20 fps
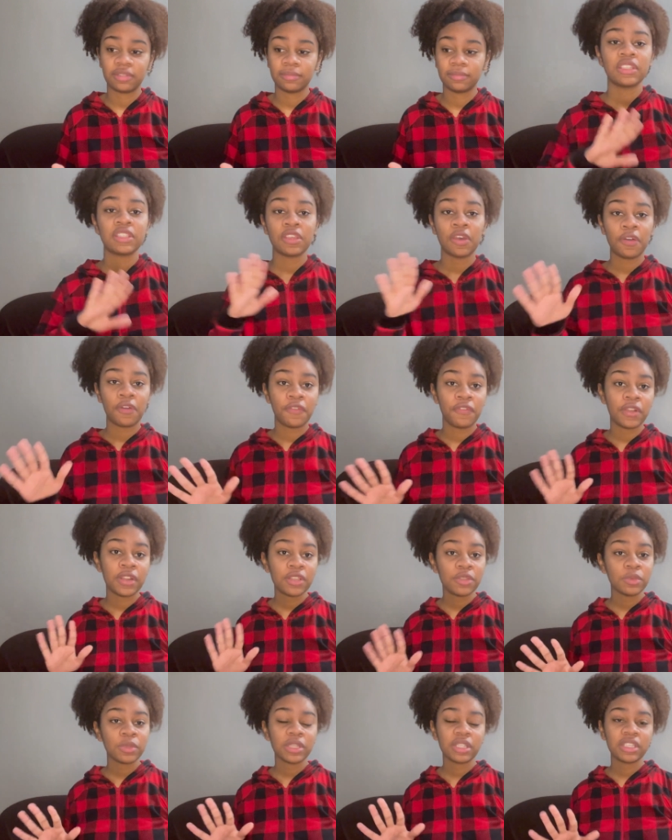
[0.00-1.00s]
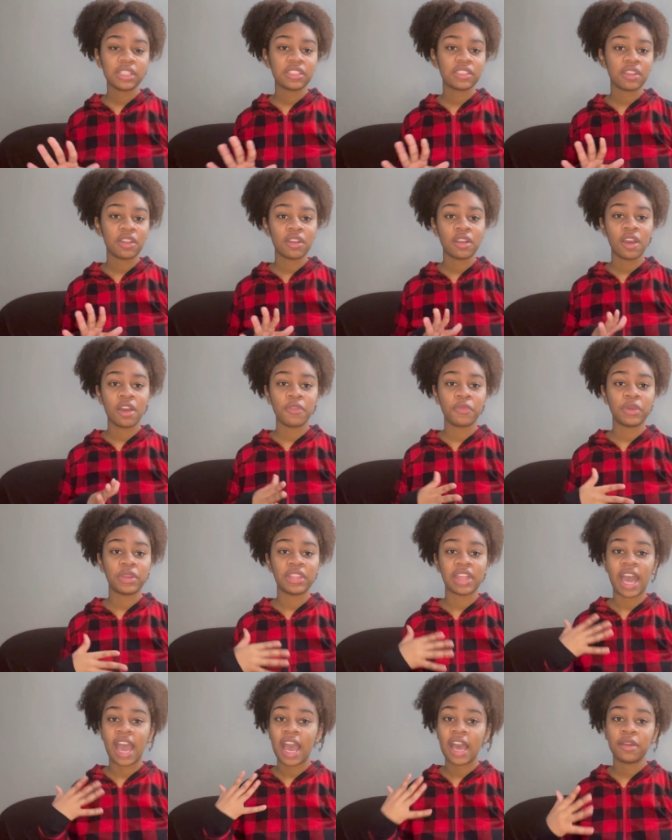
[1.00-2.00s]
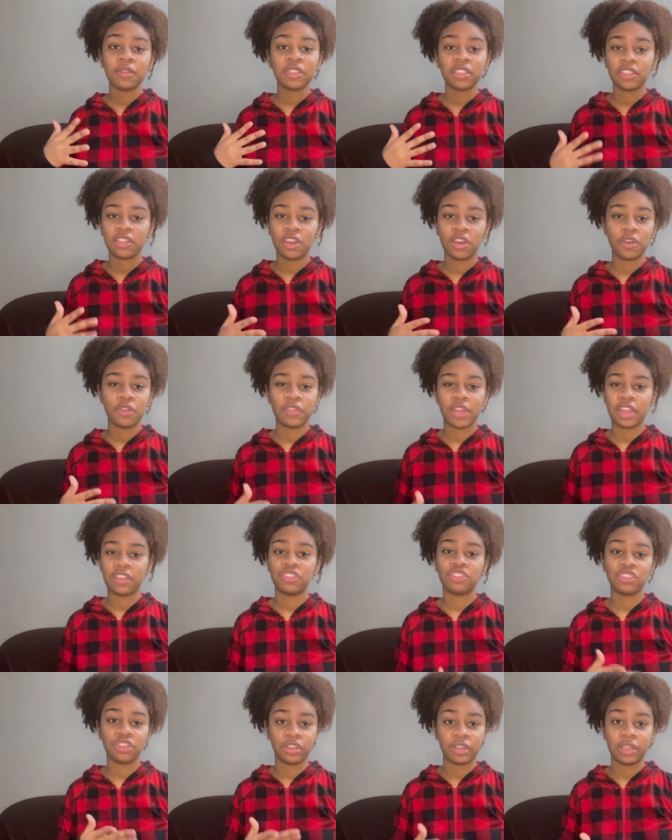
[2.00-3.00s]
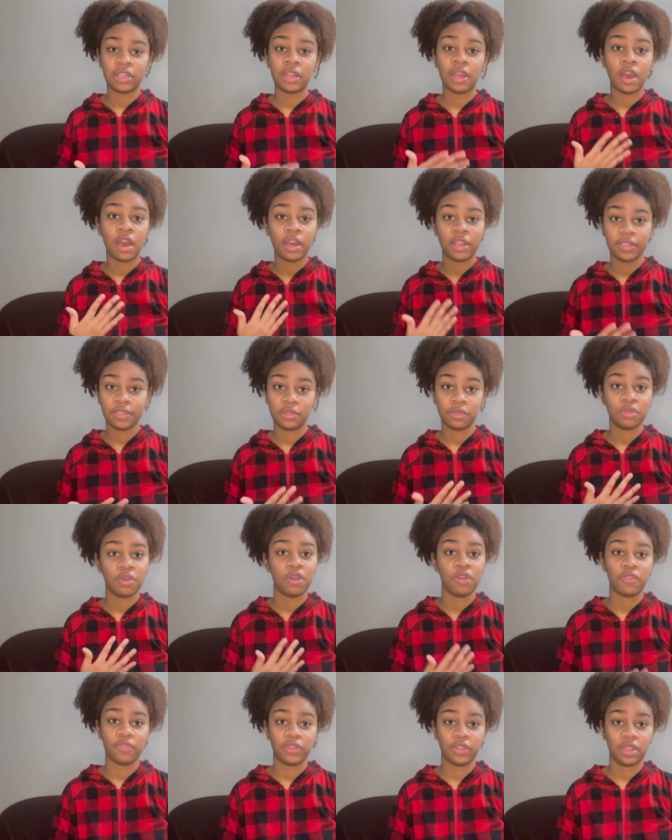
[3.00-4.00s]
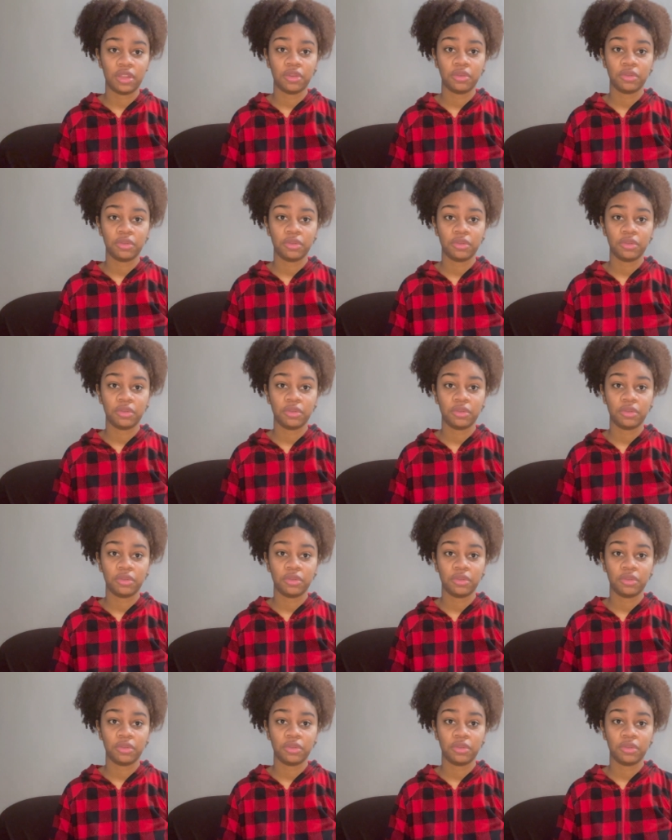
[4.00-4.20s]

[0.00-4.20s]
So first, we're going to start off with how to know that you're in hustle overload.